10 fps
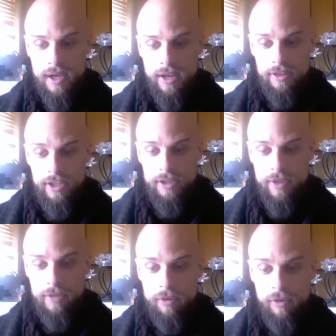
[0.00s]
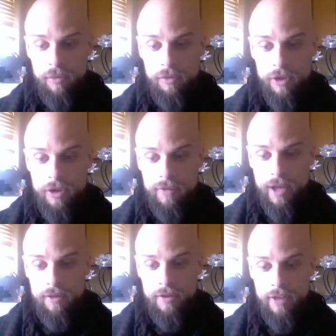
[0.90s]
And these people will look
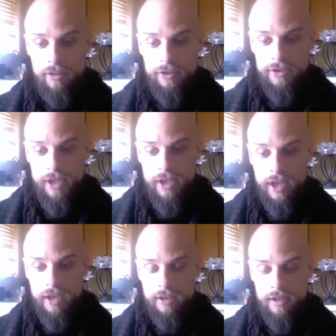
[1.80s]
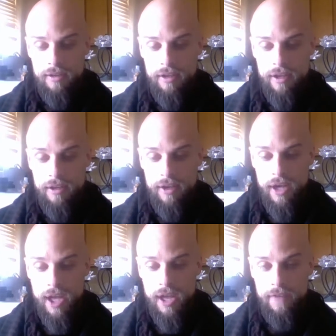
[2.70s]
around and they'll say,
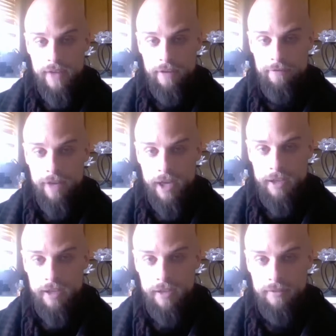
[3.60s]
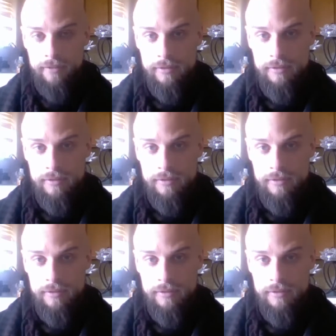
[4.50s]
I've had a fucking enough.